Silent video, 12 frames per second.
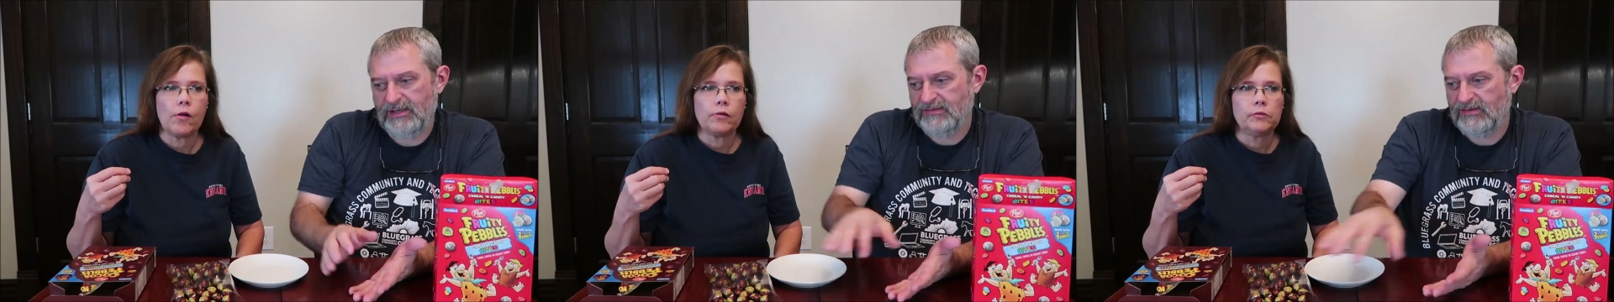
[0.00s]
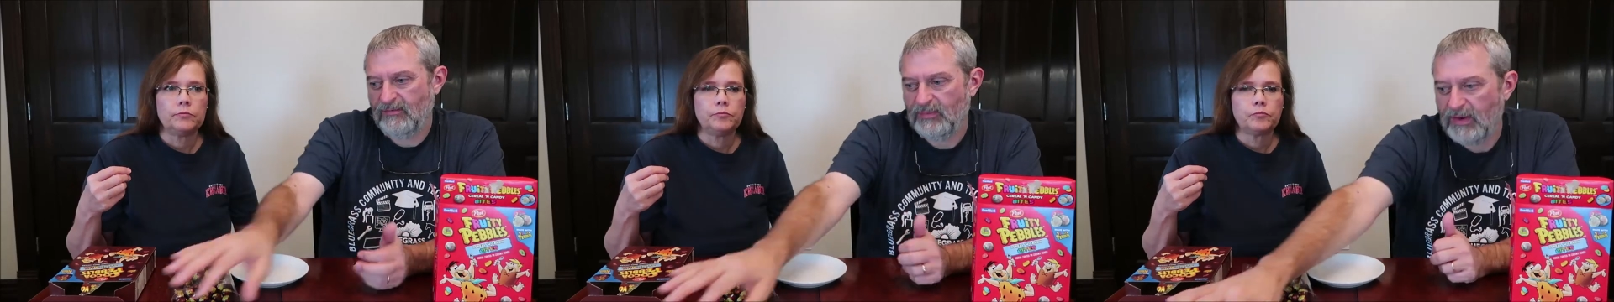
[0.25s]
Speaker 1: in
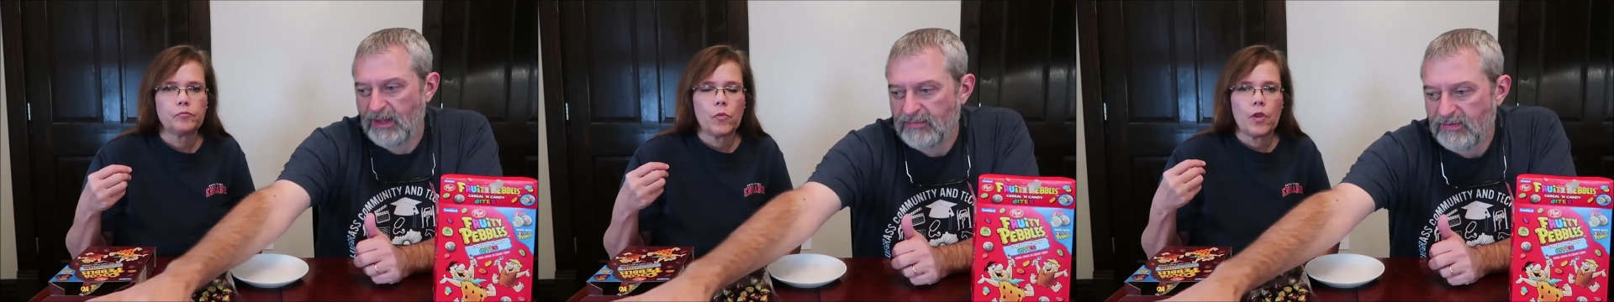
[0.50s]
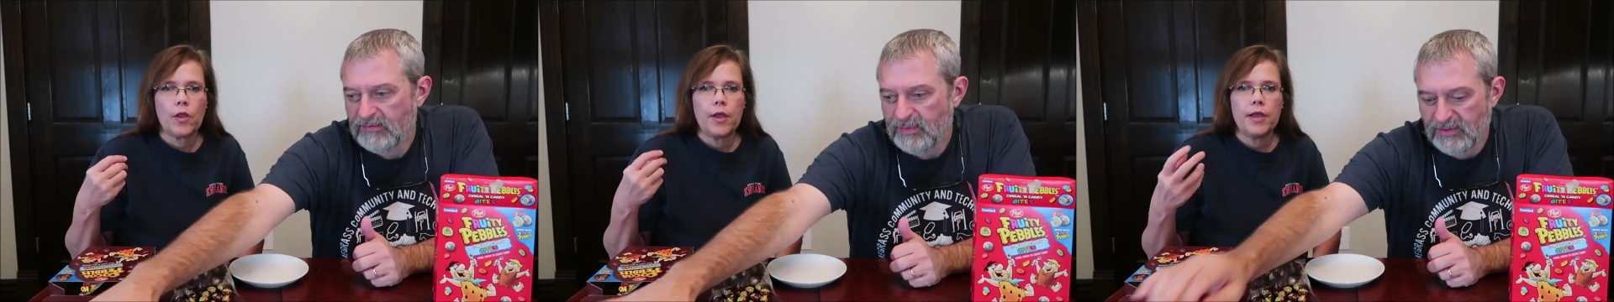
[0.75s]
something like
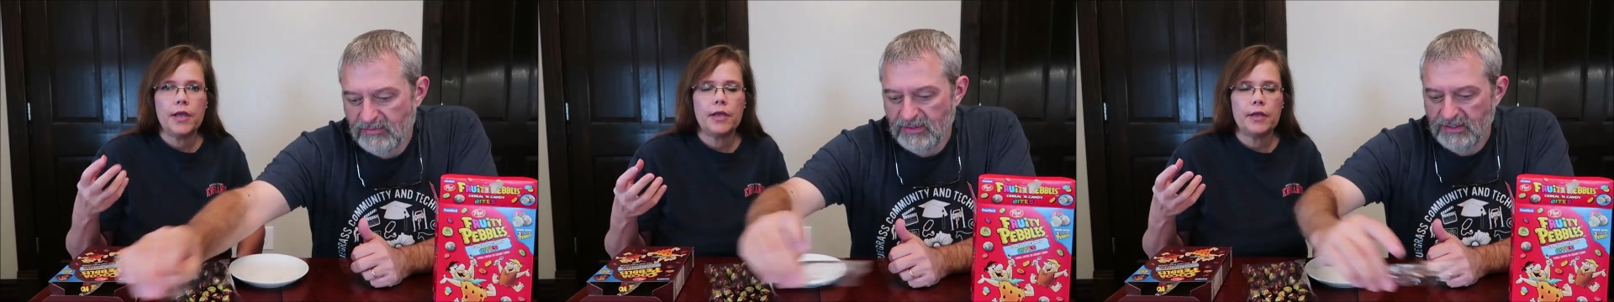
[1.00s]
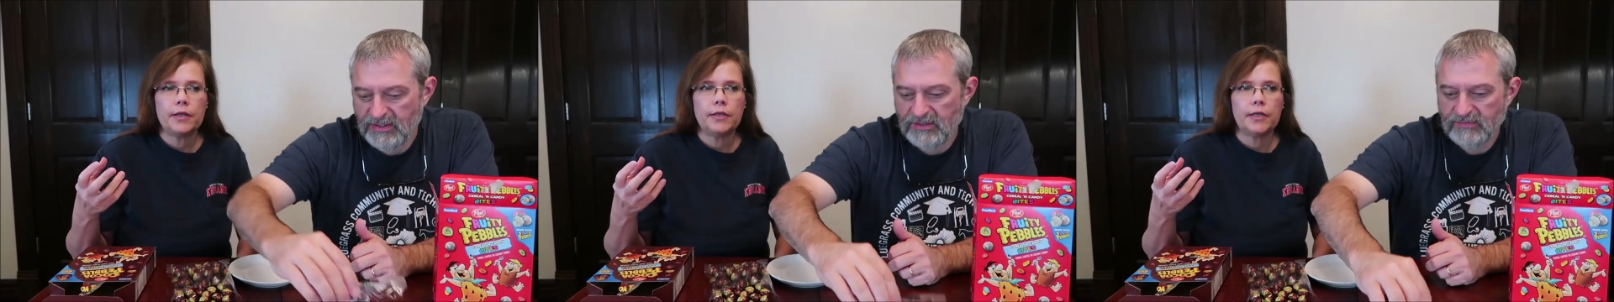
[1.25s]
this, but it
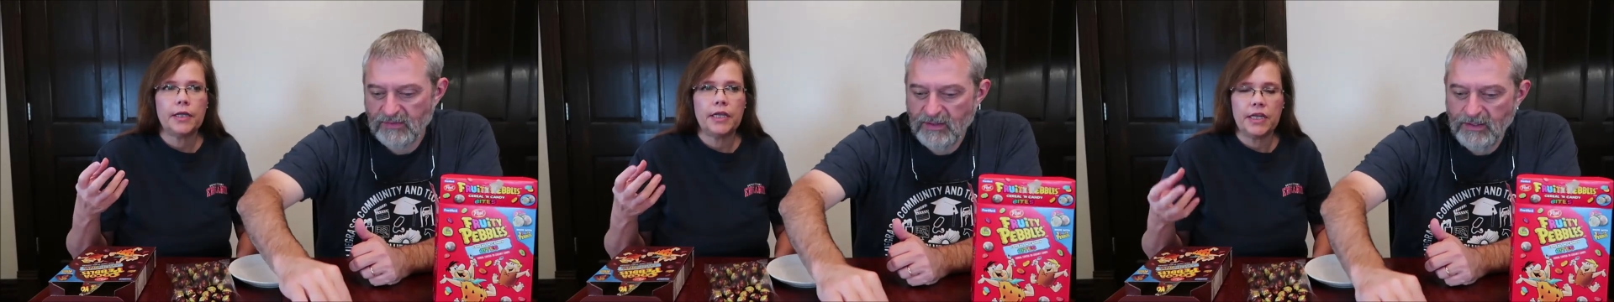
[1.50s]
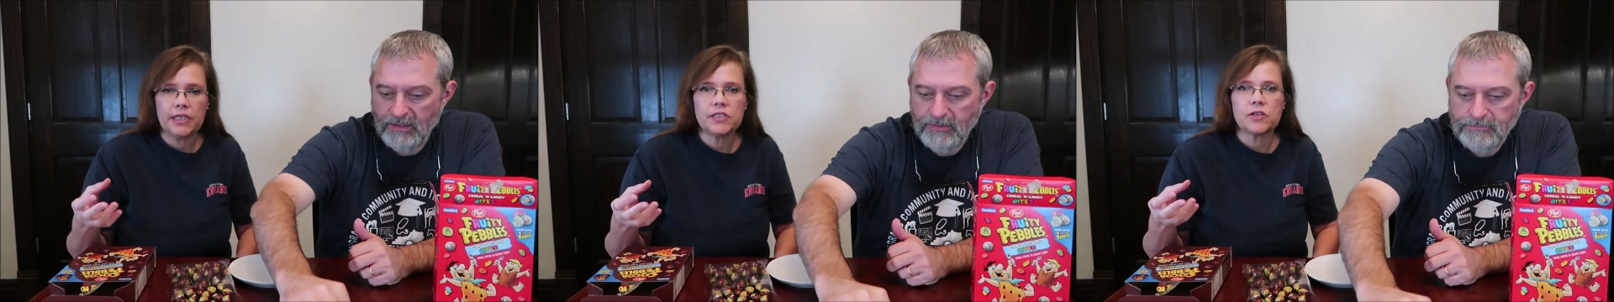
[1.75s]
really is.
Speaker 2: It
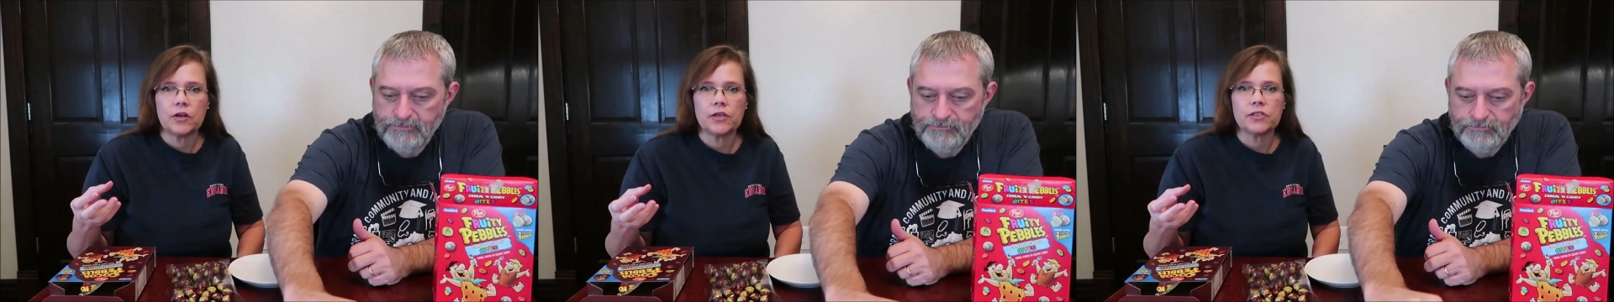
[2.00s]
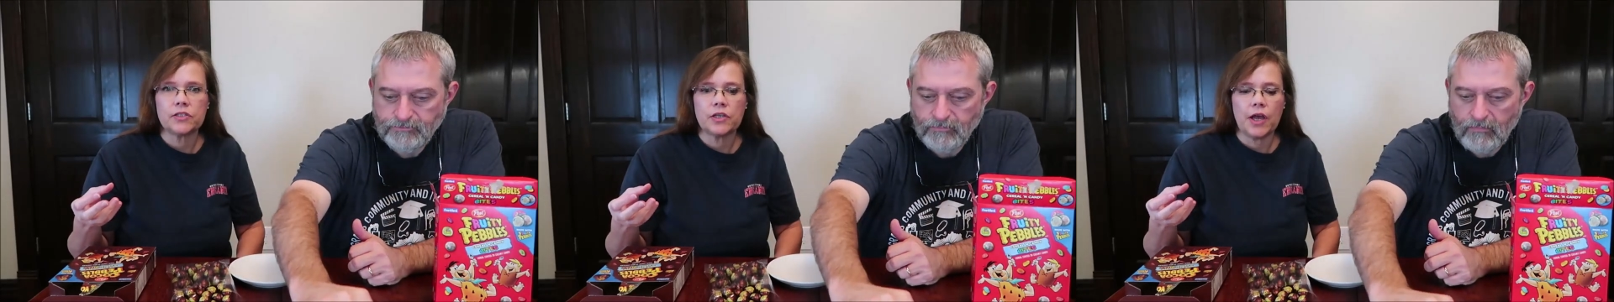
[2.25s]
is
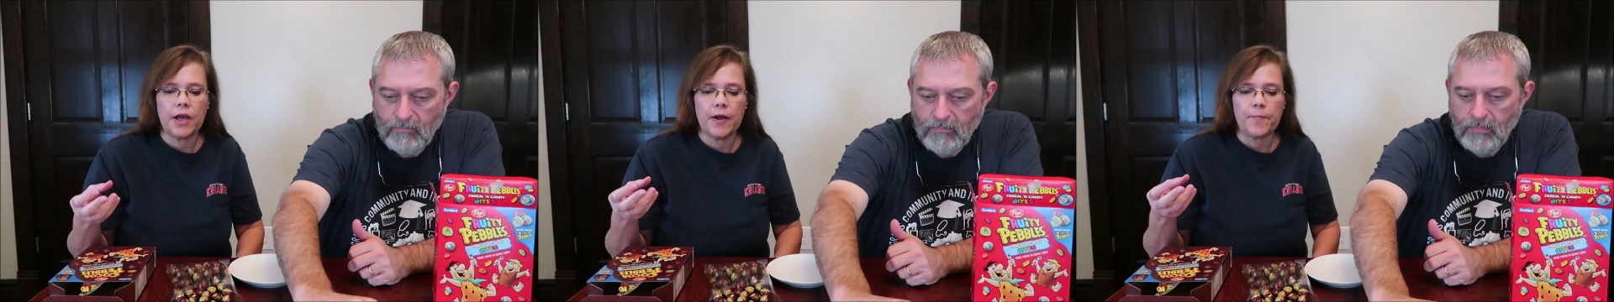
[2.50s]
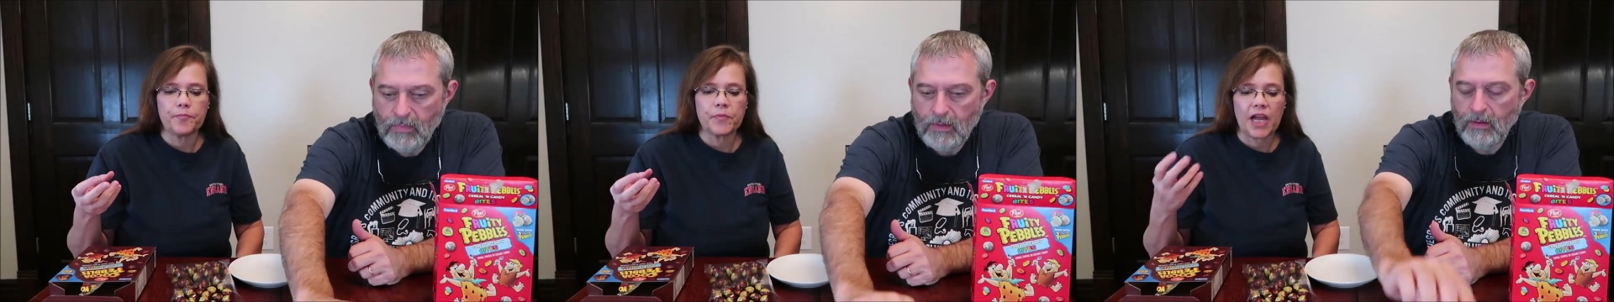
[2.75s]
nice.
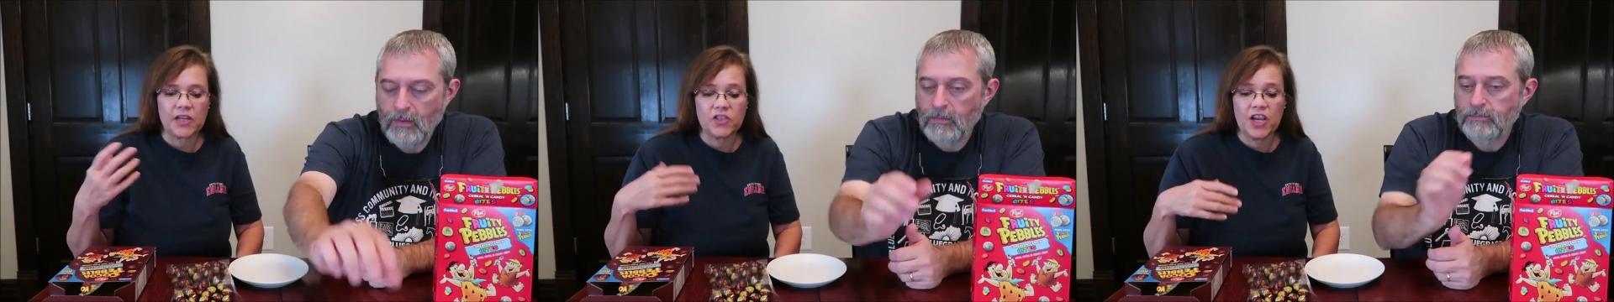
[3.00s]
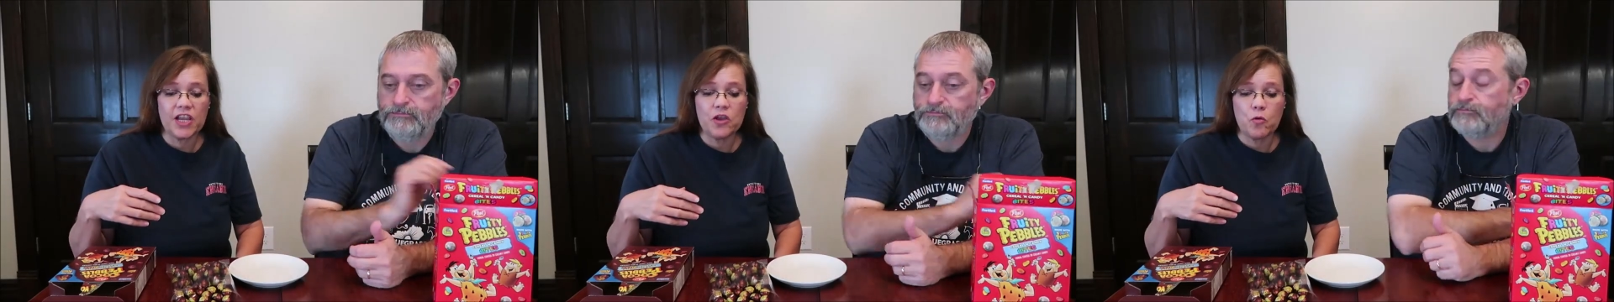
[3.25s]
I
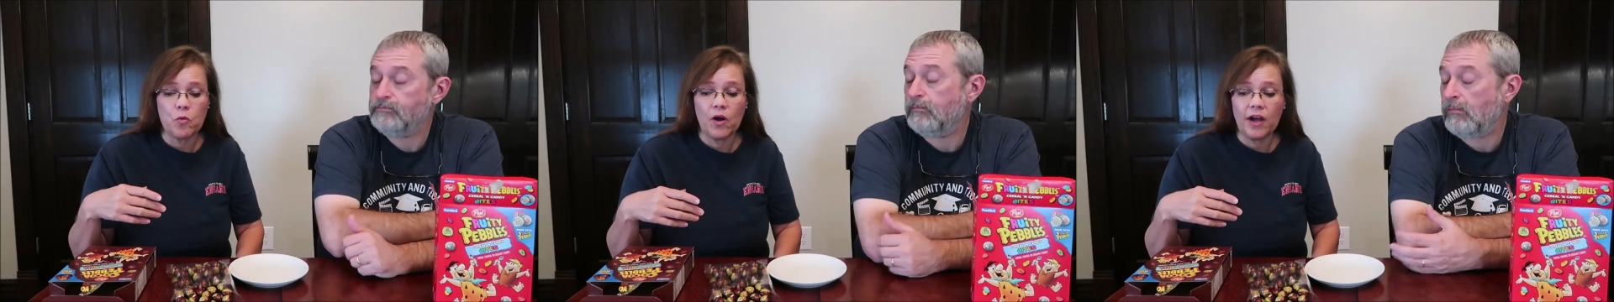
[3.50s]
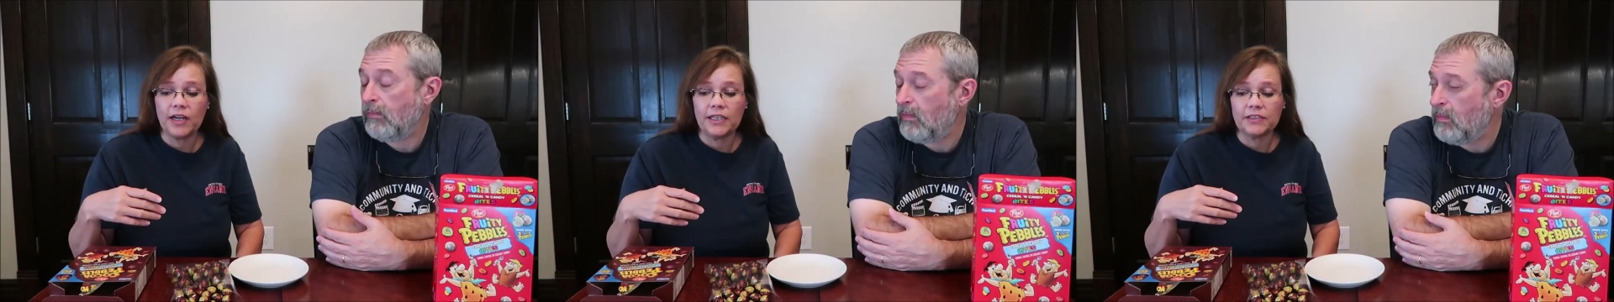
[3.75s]
tell you
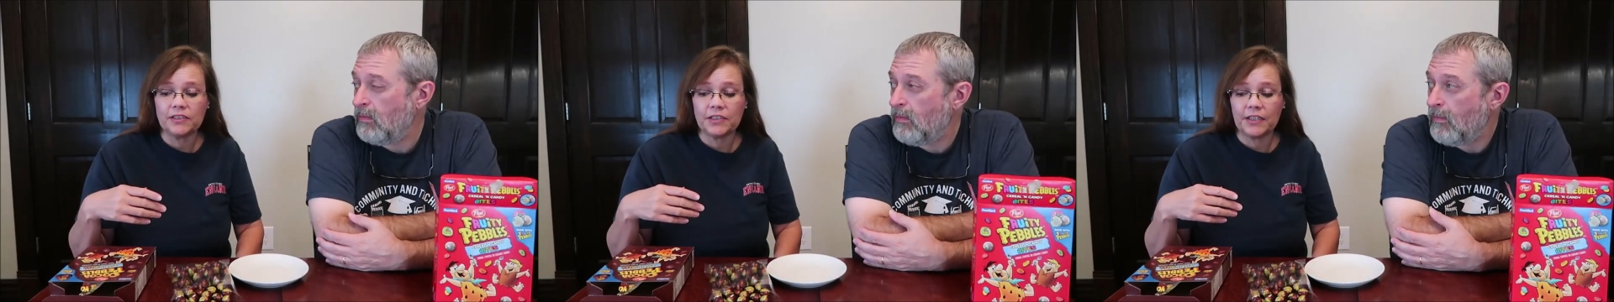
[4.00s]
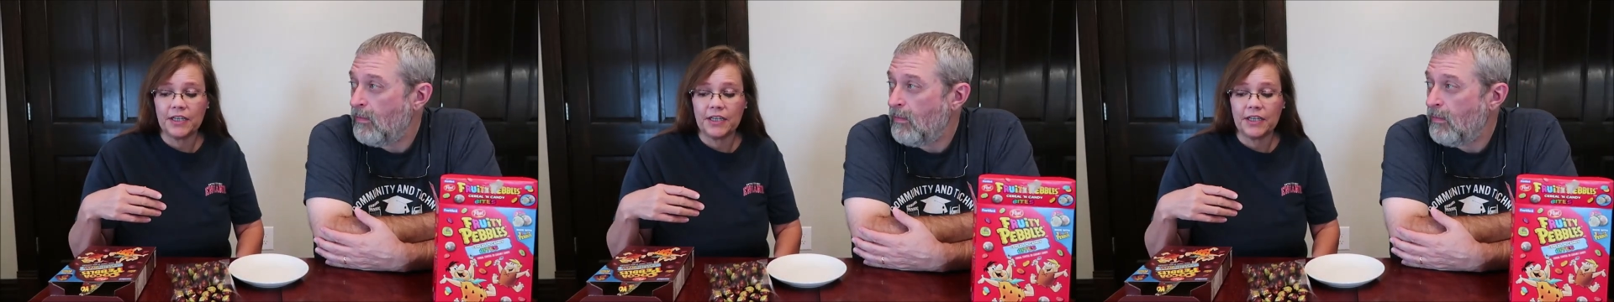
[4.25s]
what